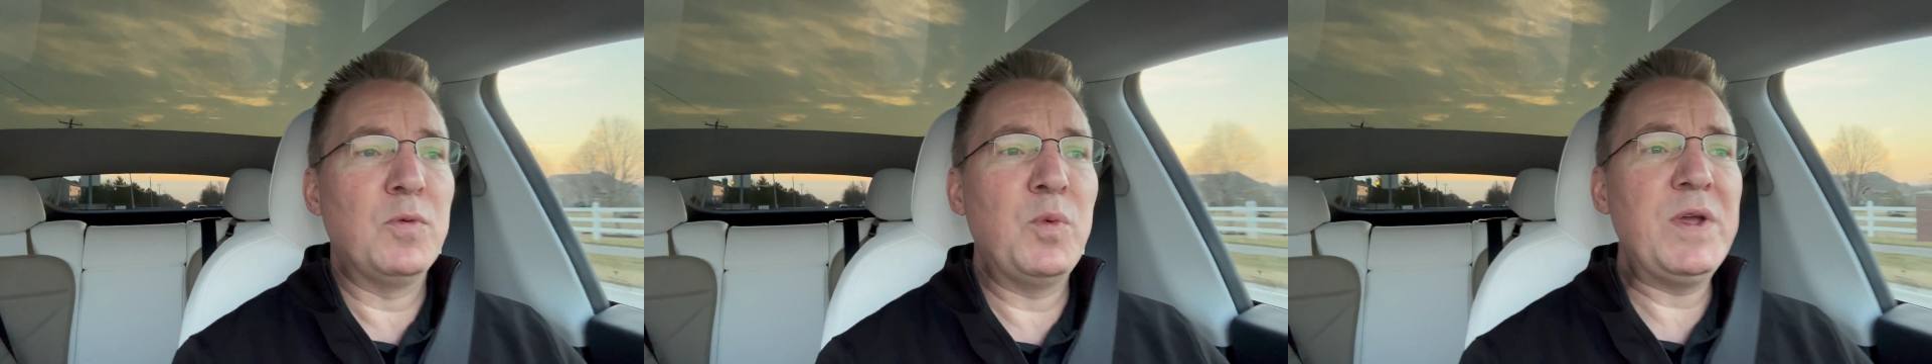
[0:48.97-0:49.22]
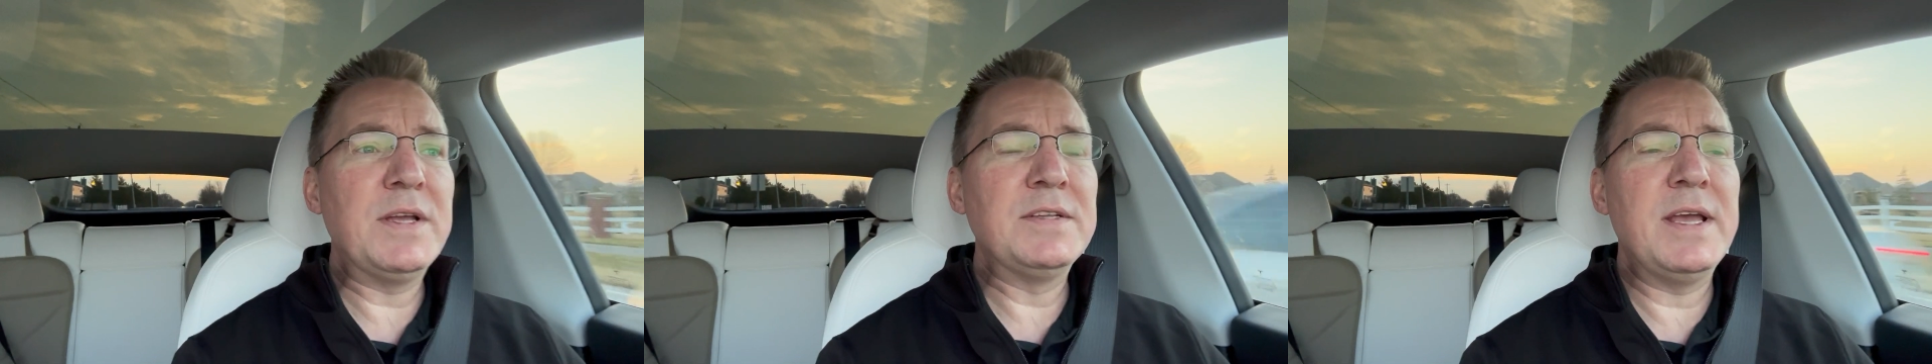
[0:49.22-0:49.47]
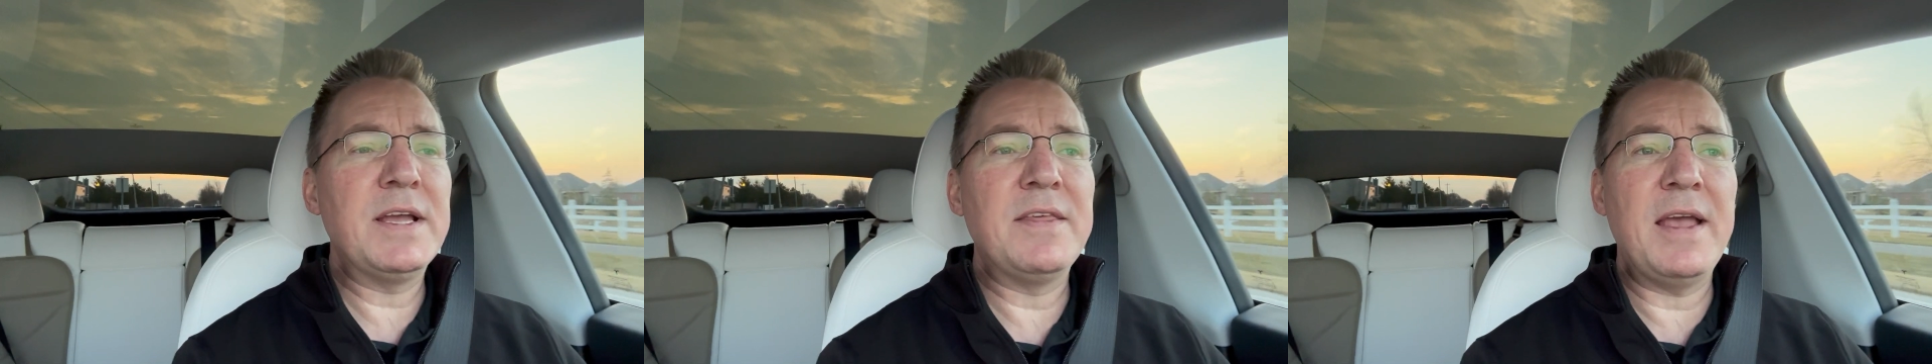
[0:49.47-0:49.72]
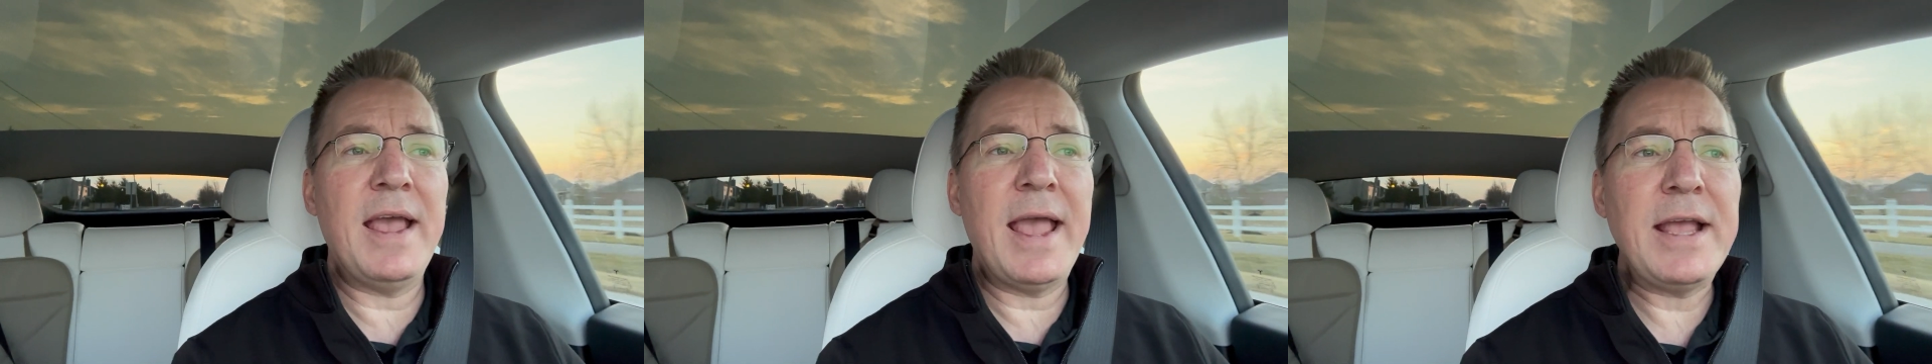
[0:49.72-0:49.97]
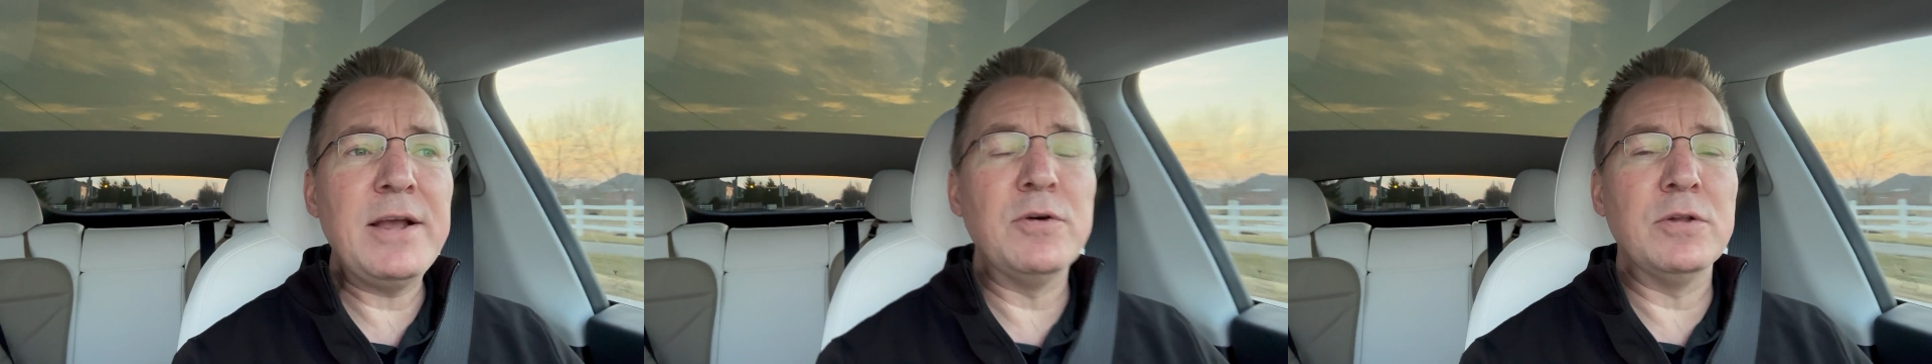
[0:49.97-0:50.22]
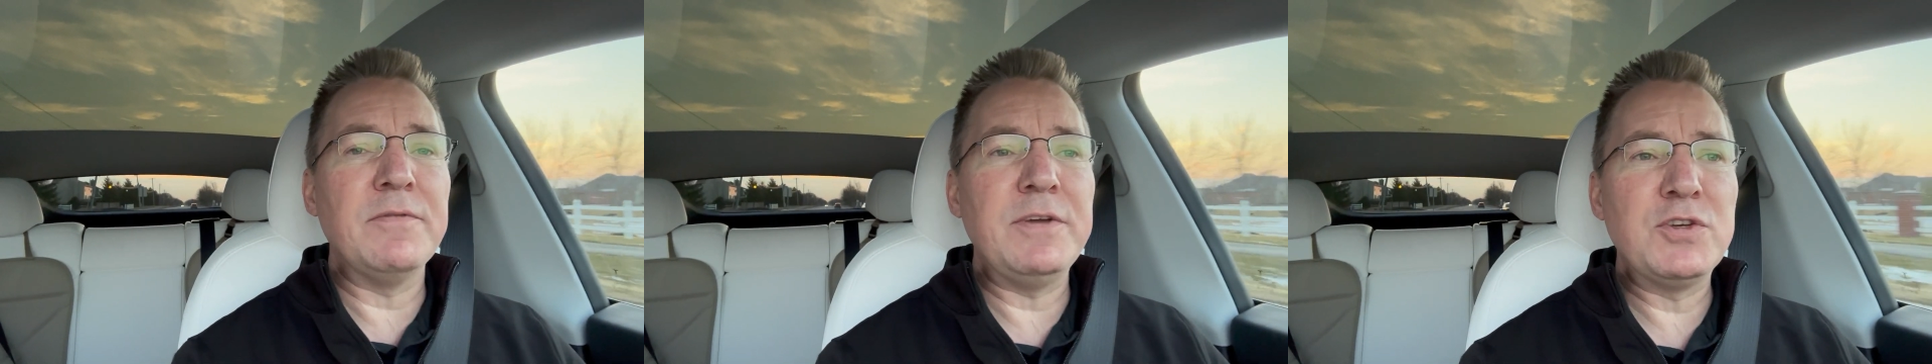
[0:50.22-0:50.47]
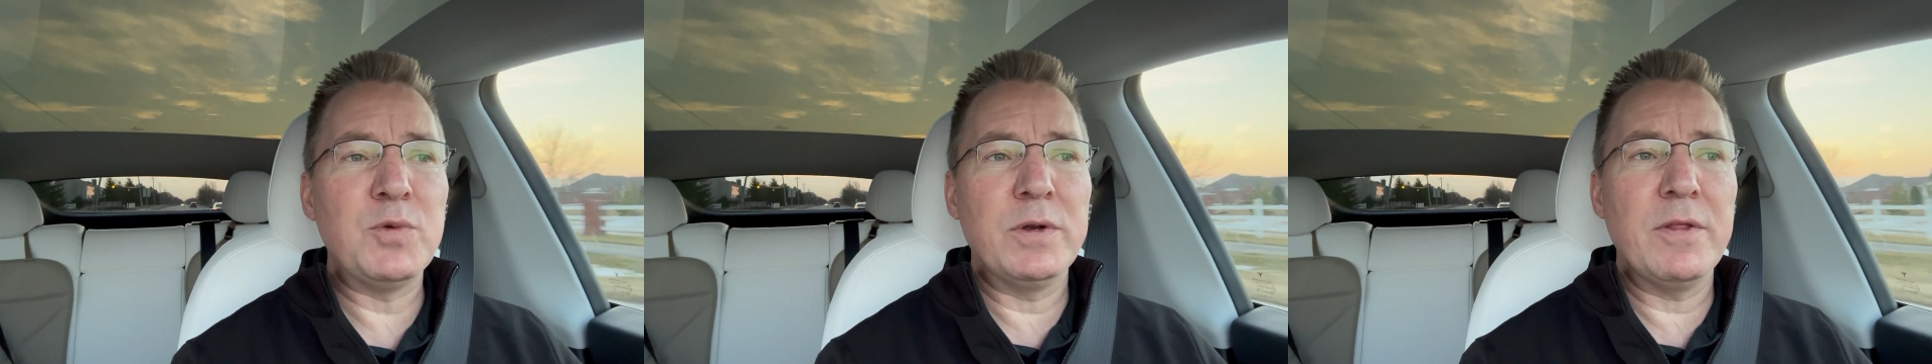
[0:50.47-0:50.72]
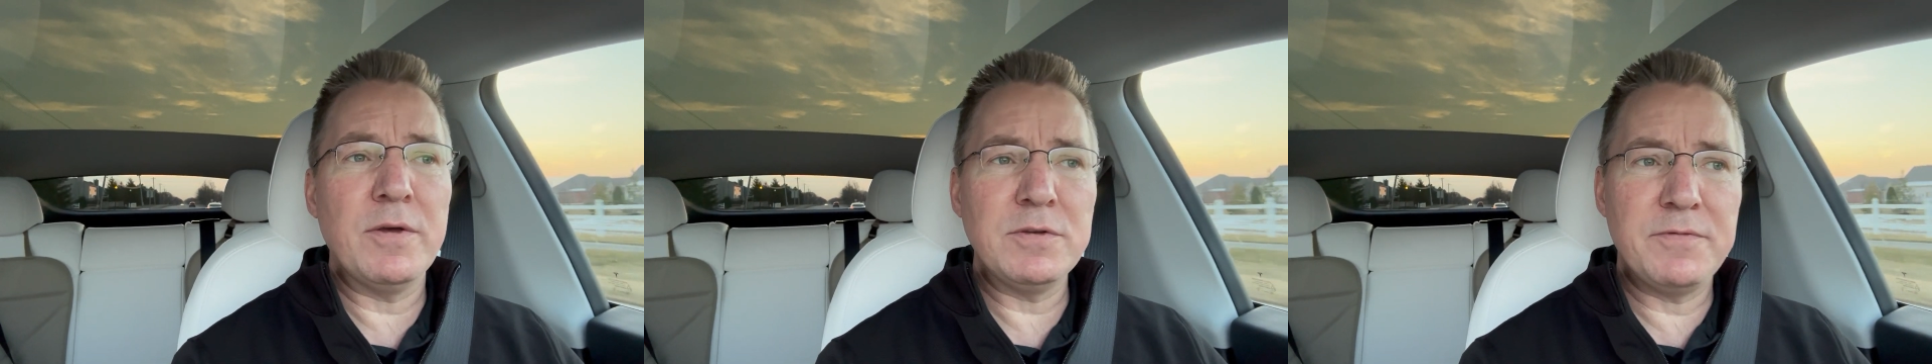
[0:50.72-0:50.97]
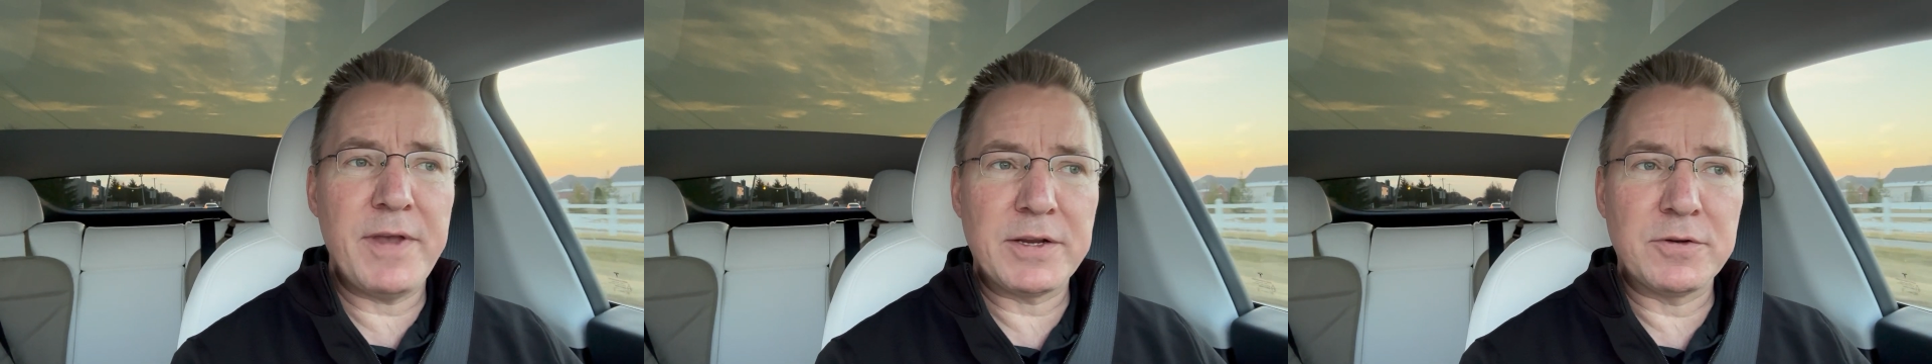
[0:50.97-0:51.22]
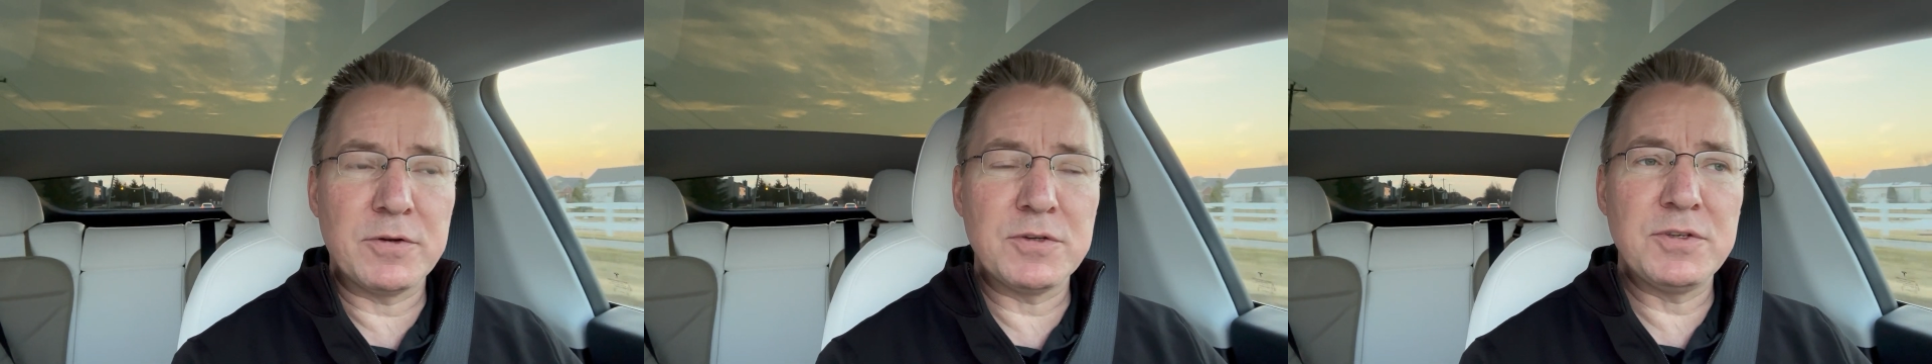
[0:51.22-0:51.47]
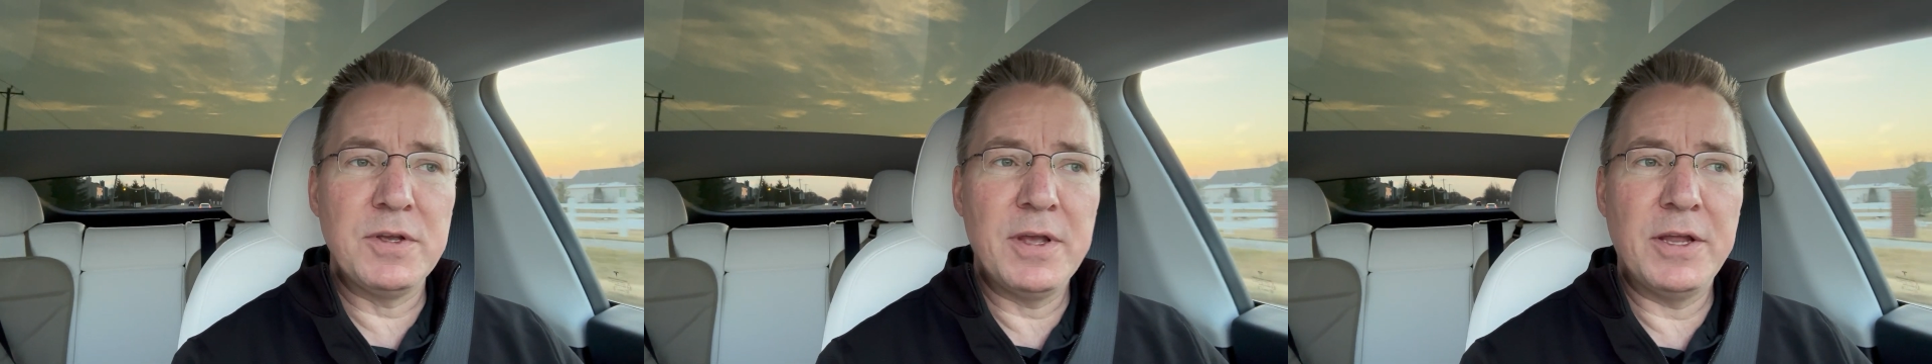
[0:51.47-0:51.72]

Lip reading: we can take the angle of each one of those vectors